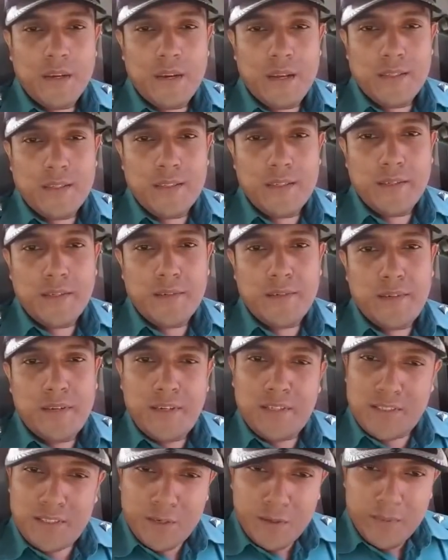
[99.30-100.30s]
Kazi
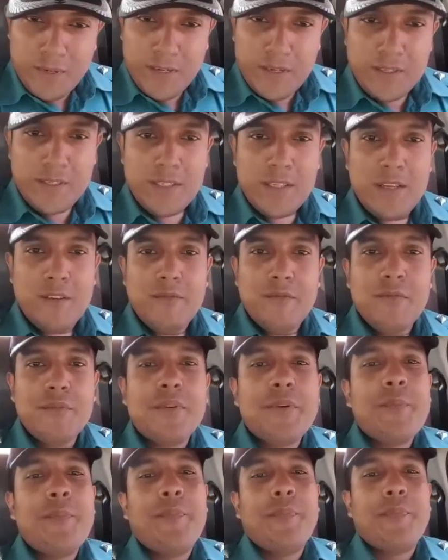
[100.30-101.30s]
Reaz Rahman Asif,
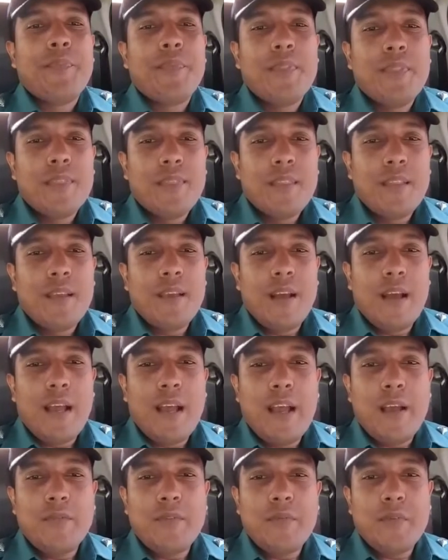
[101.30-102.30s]
I
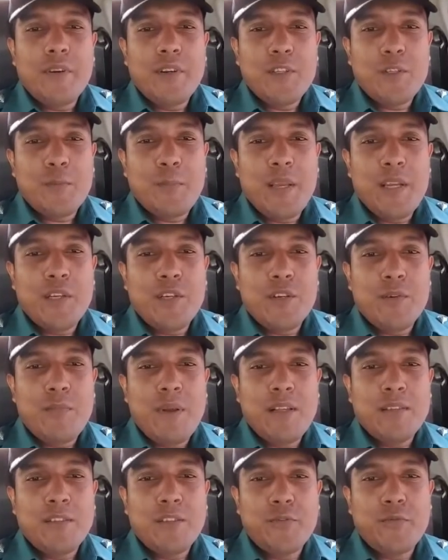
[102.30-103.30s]
have a very special
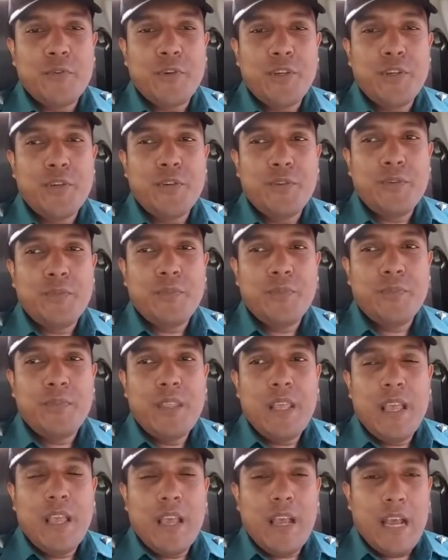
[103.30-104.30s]
message for you.
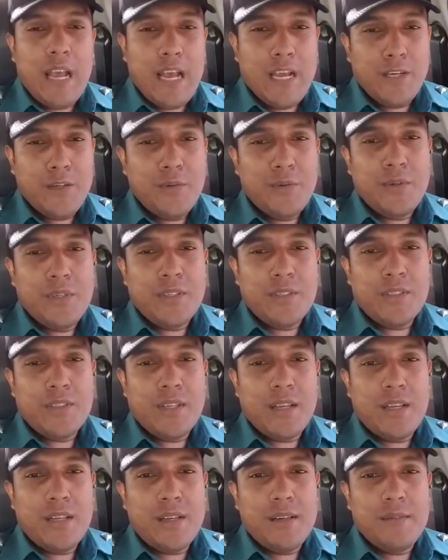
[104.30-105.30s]
I know it's
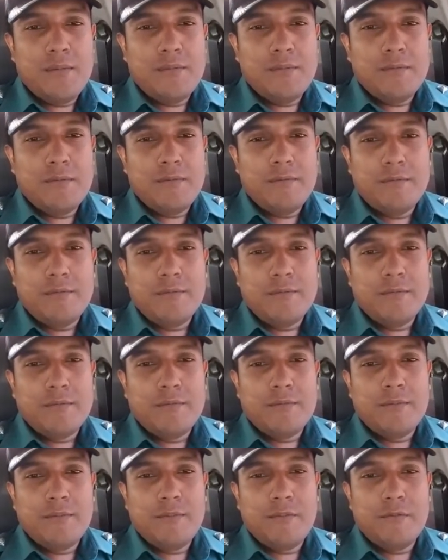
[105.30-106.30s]
a
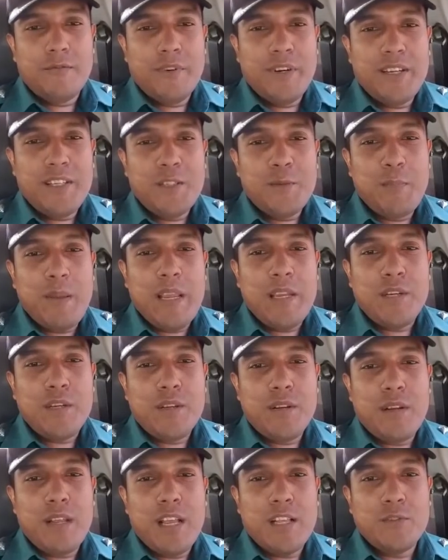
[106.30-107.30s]
very
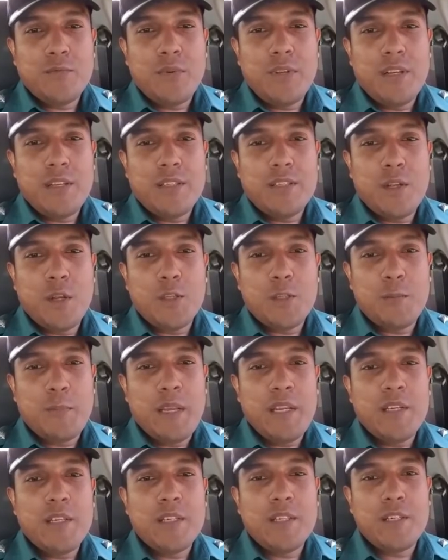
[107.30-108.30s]
special as well as
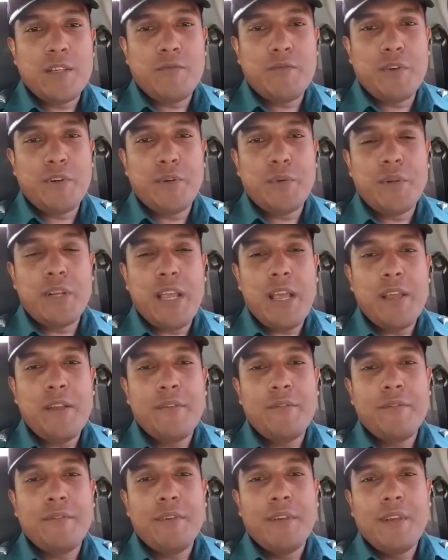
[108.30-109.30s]
auspicious day for your
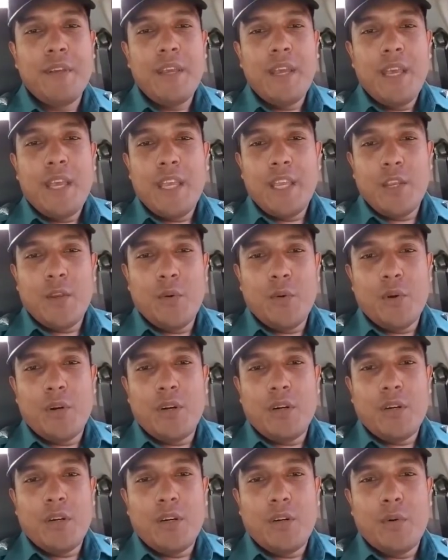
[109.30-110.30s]
life. You
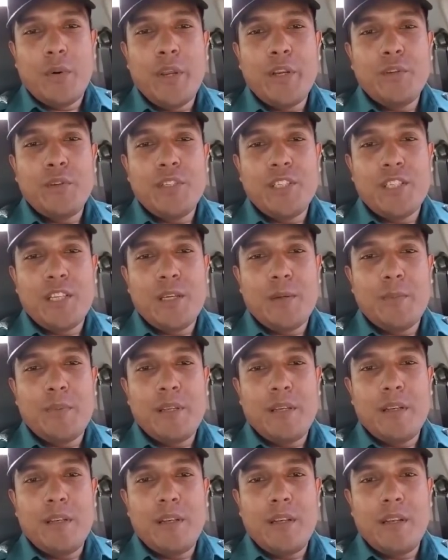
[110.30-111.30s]
are going to step
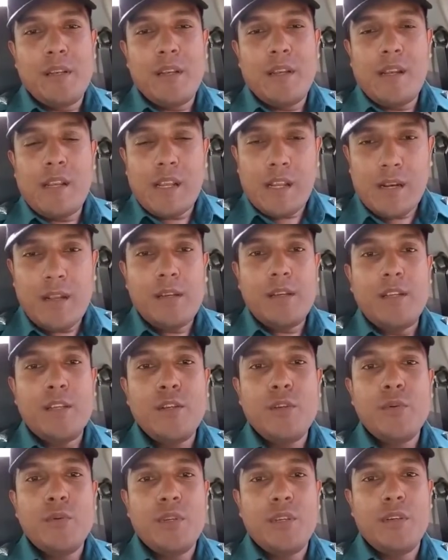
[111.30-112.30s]
in a
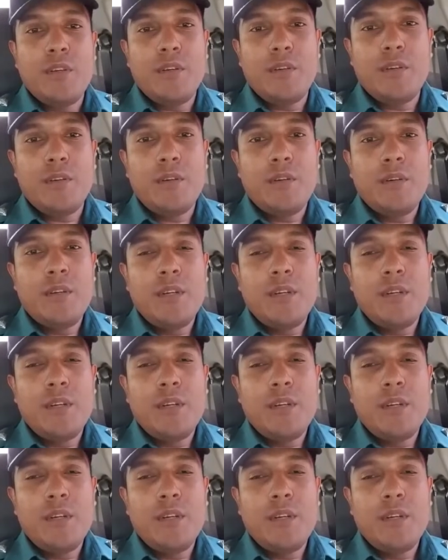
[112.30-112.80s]
new year,